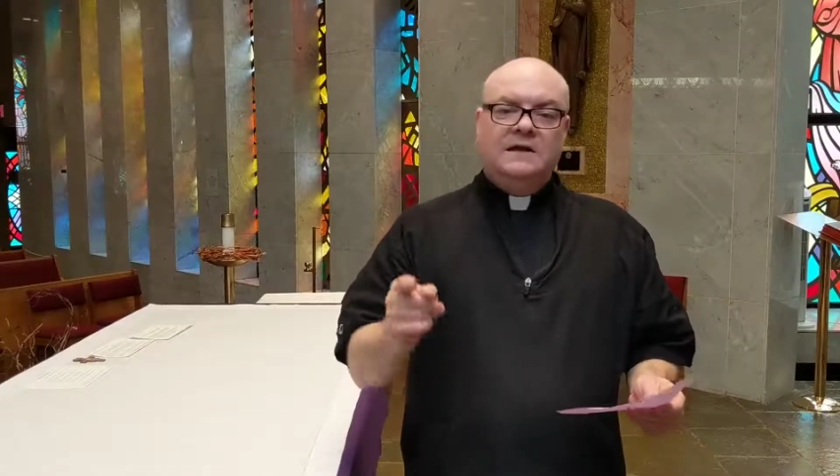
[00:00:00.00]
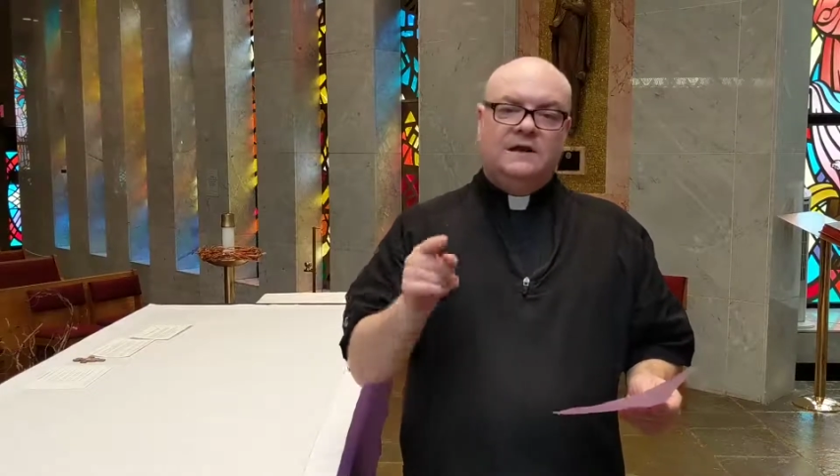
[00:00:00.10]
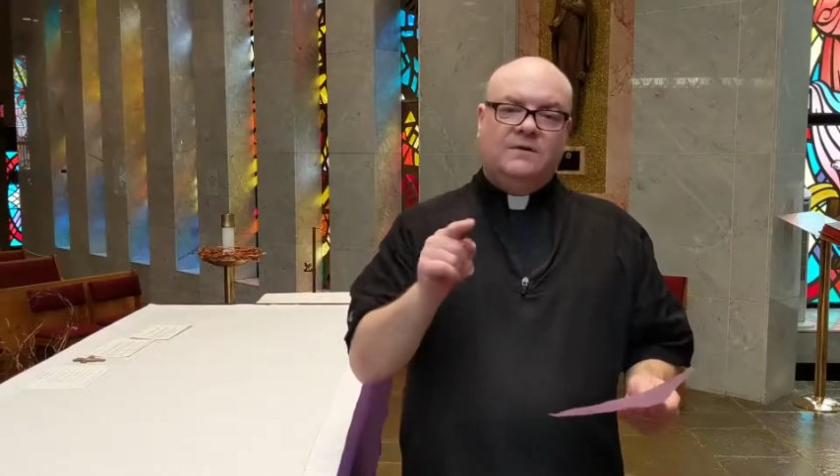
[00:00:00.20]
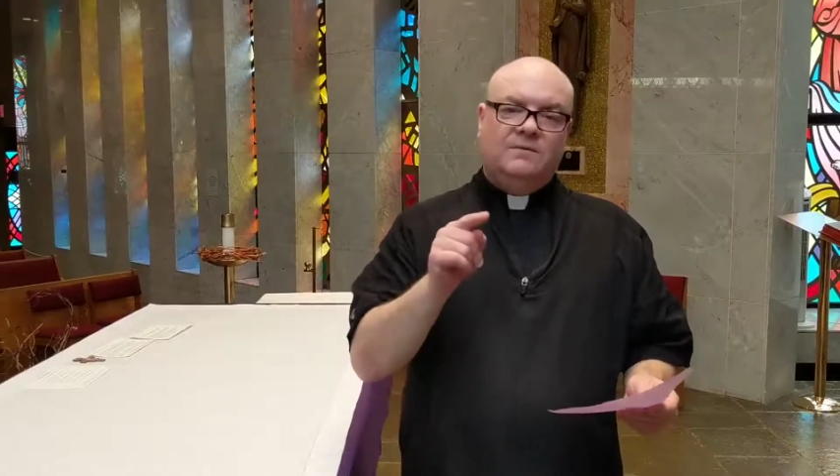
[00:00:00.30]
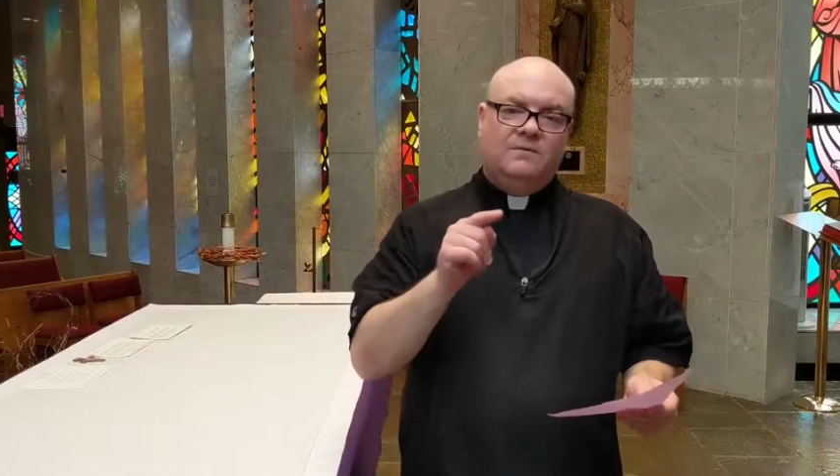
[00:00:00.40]

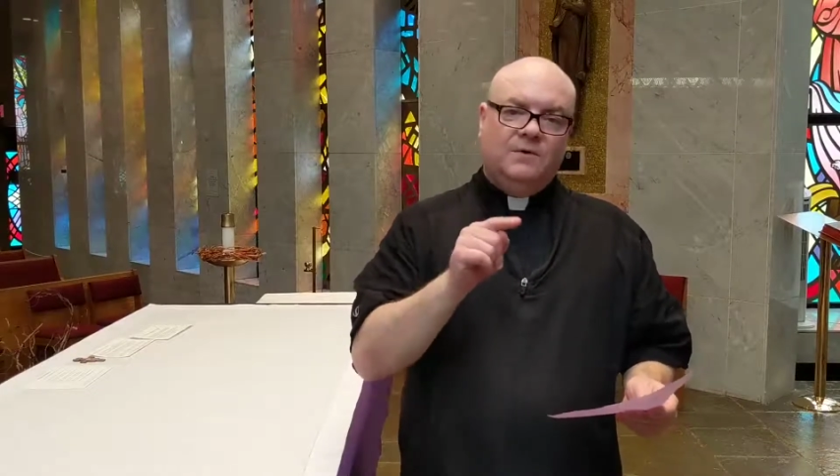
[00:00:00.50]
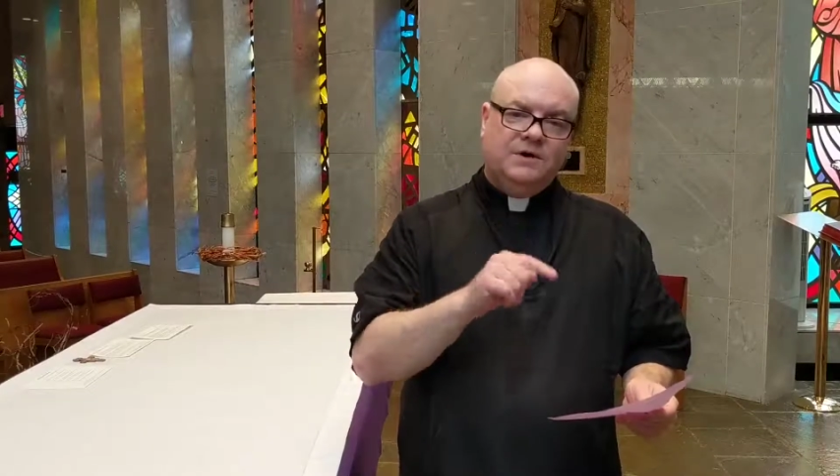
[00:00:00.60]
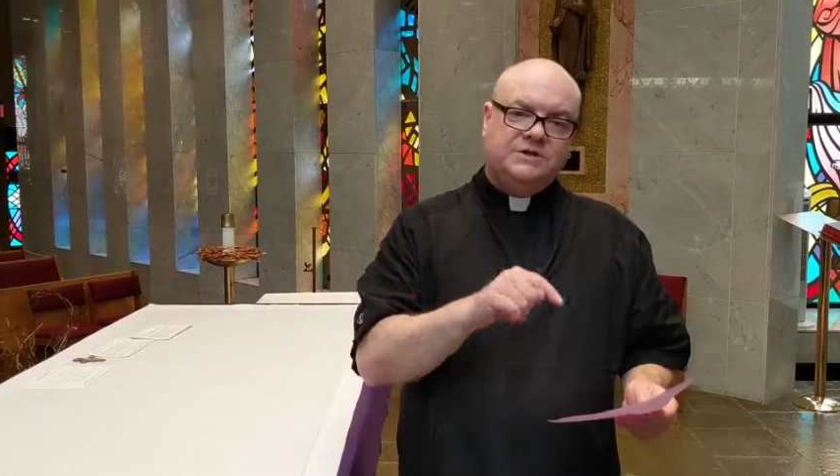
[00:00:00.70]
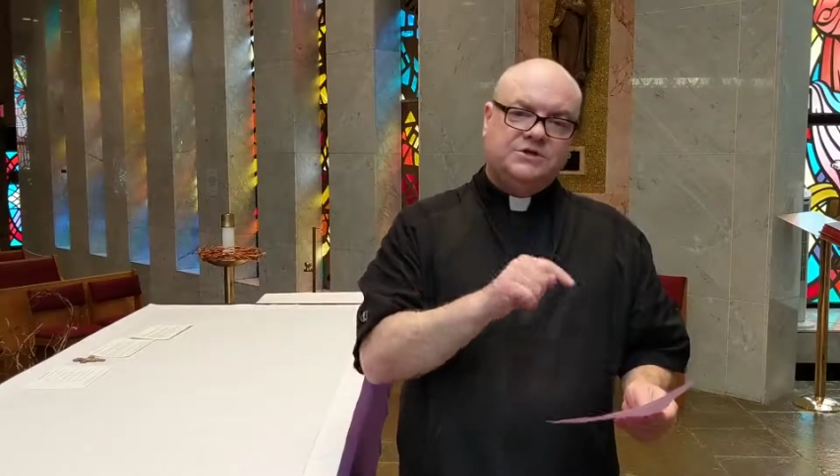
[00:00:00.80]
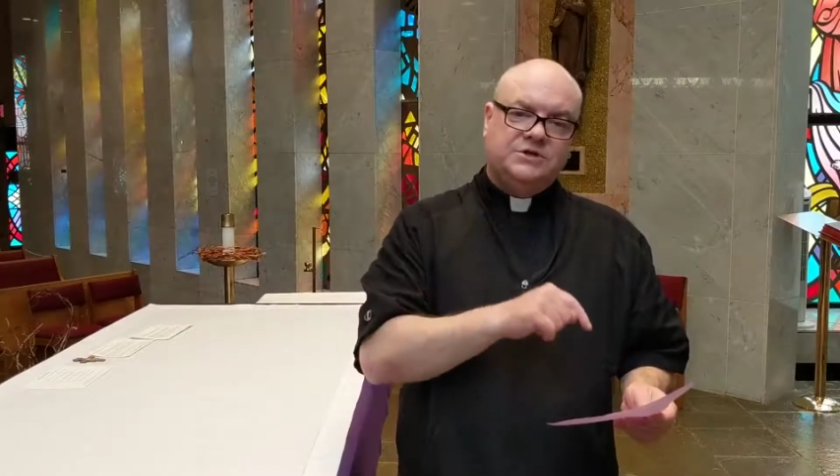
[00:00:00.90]
Now,
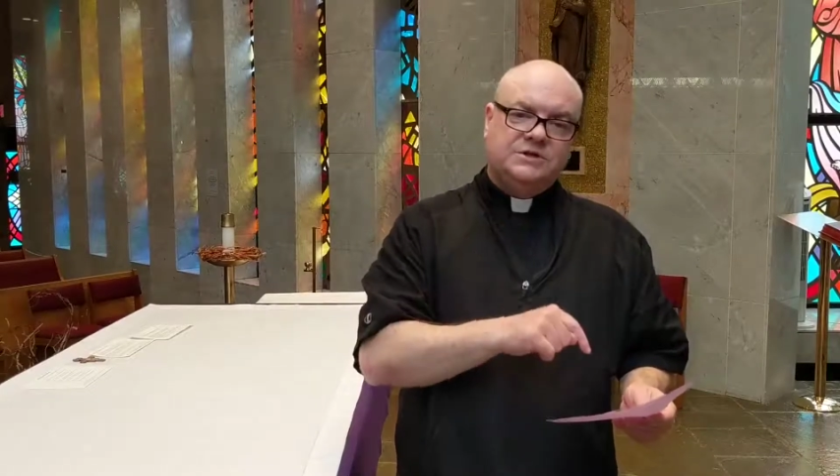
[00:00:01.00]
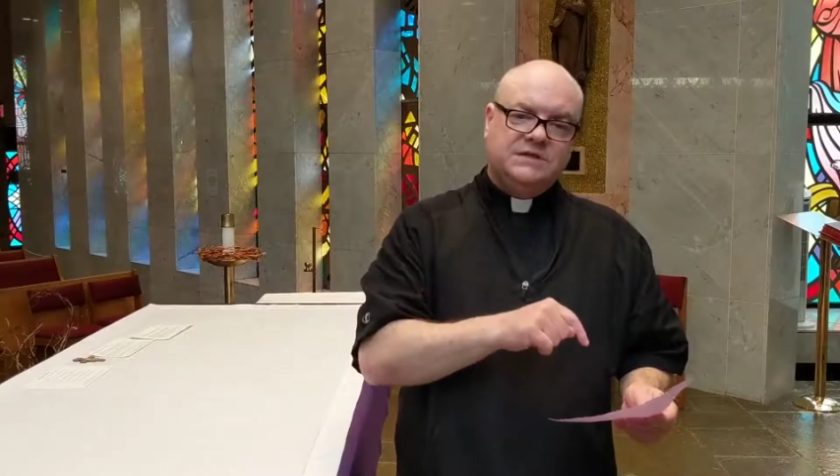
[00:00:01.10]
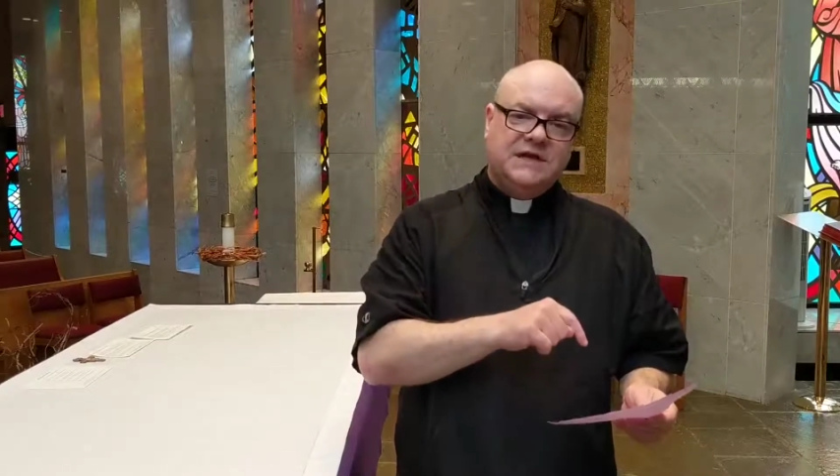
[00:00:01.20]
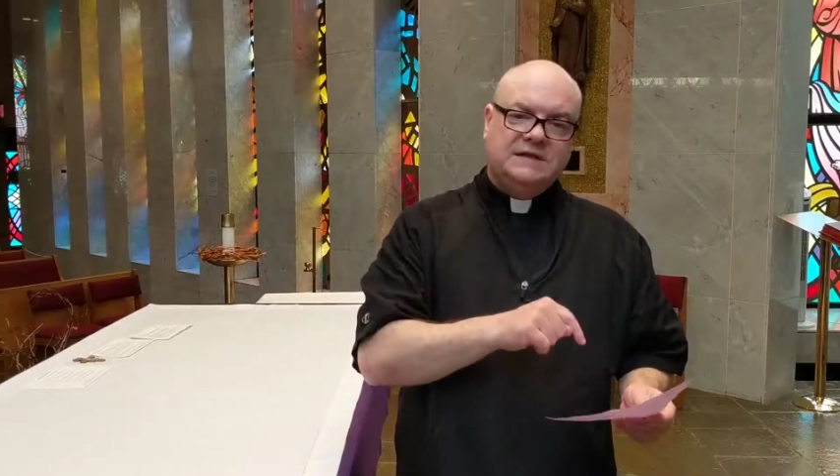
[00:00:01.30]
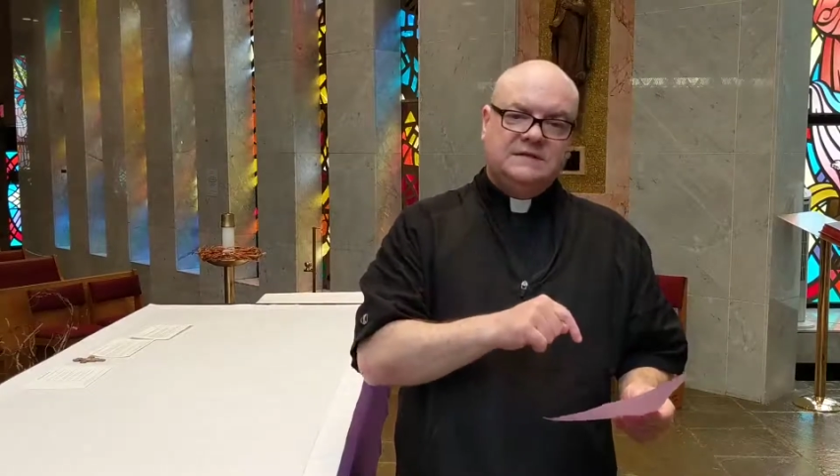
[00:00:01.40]
where does the
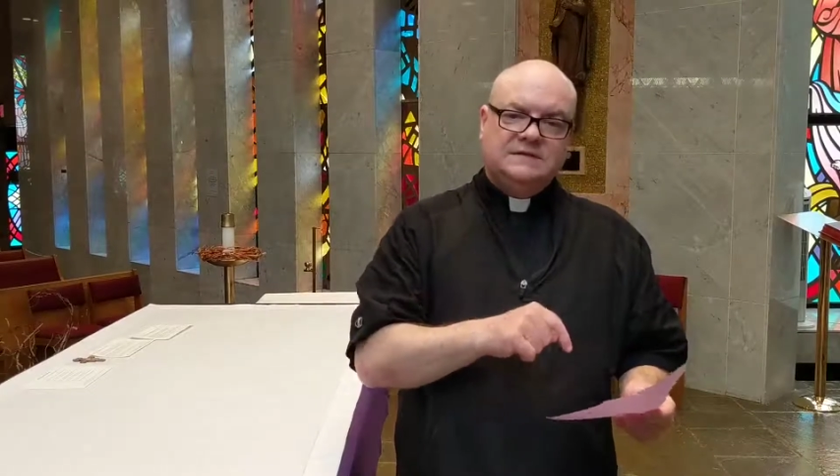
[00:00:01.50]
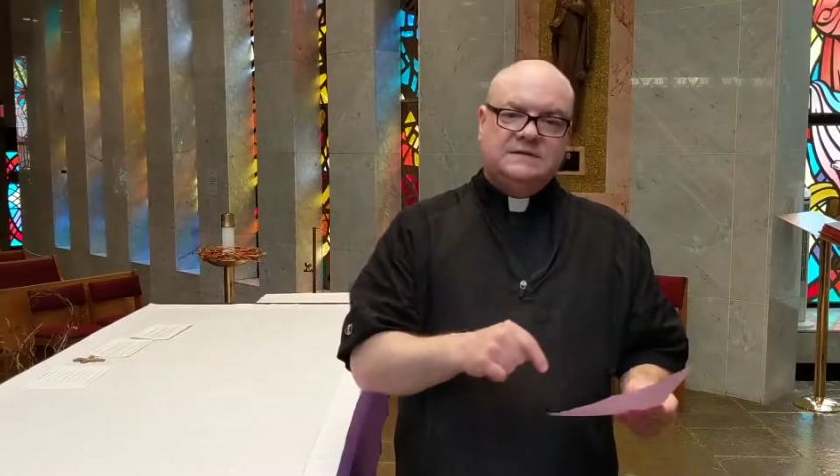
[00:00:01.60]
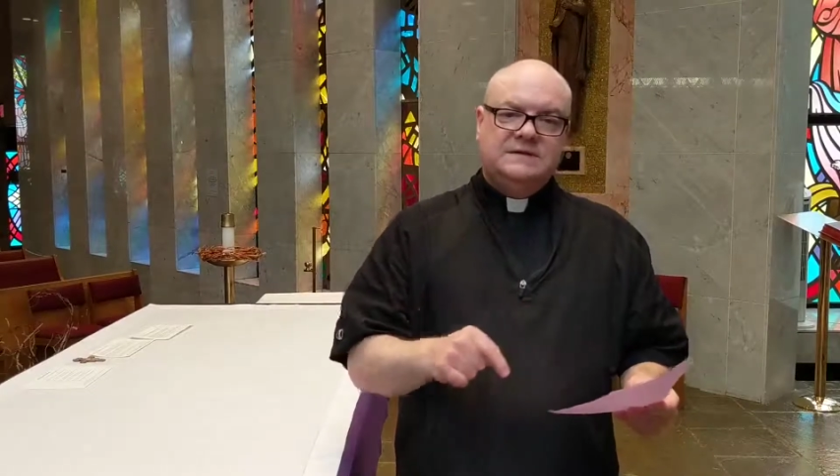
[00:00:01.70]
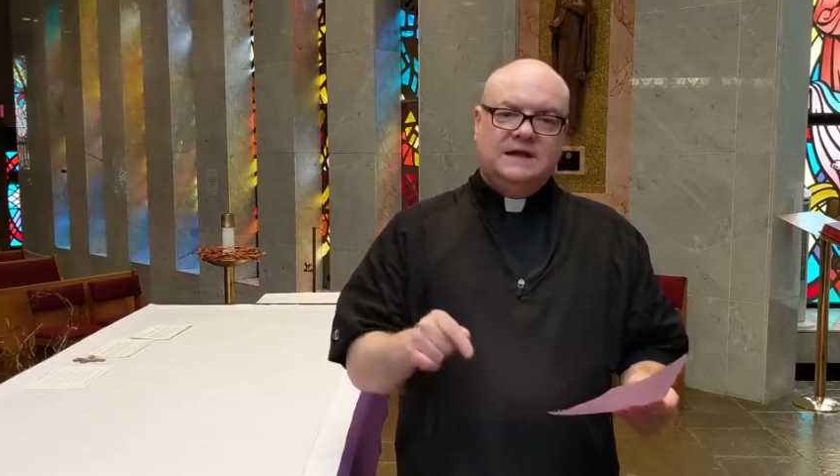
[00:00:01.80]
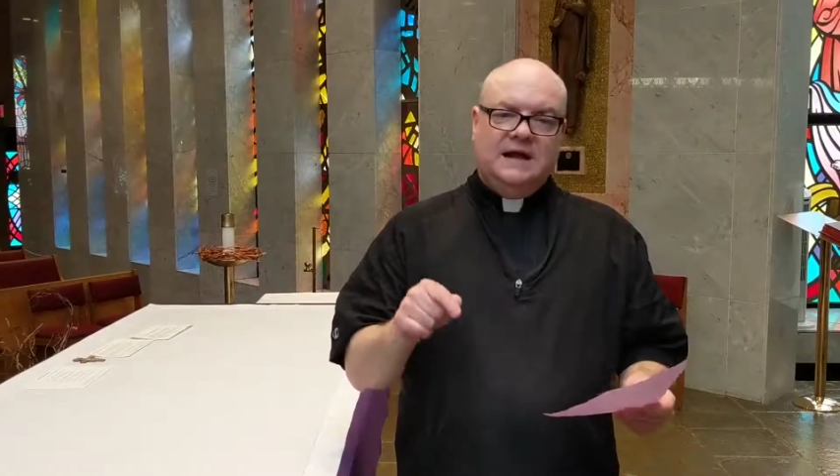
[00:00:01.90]
church get this?